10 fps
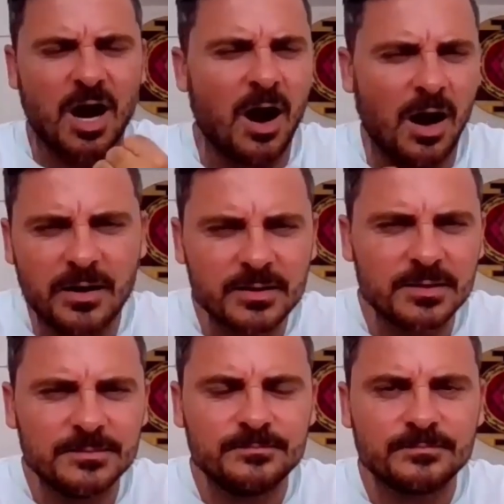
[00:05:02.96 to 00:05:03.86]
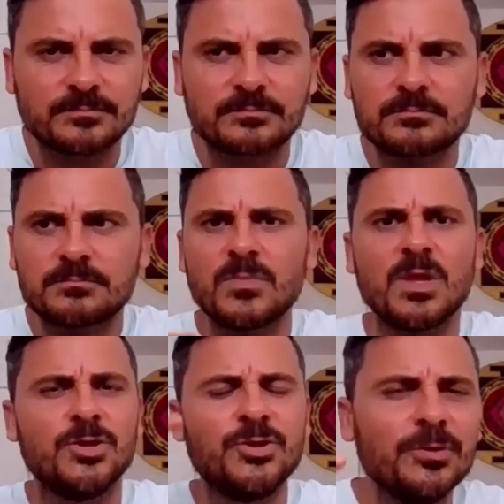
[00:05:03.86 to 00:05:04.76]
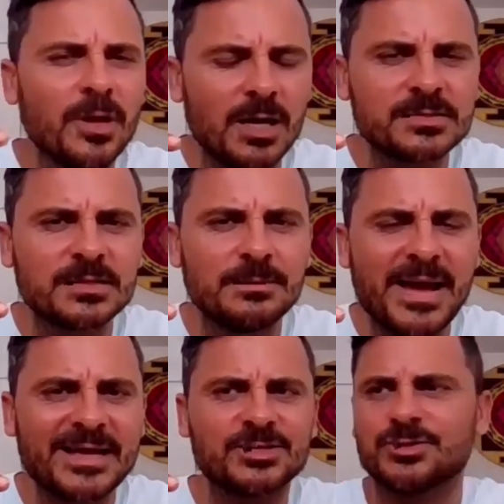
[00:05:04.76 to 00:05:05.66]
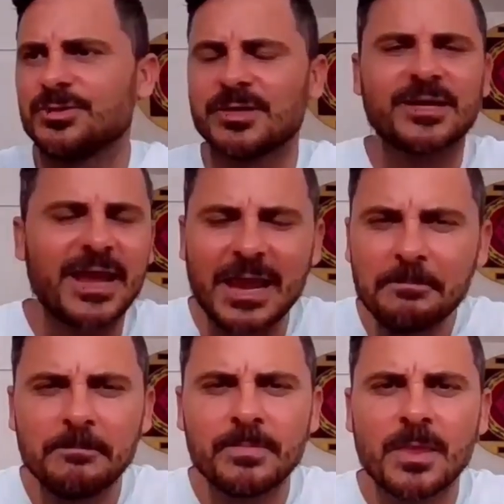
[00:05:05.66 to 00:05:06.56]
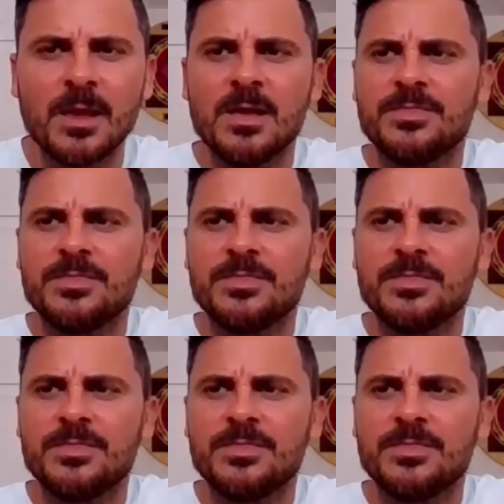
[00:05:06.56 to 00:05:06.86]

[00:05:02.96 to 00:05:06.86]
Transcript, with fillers: hard, you lost a match or a game,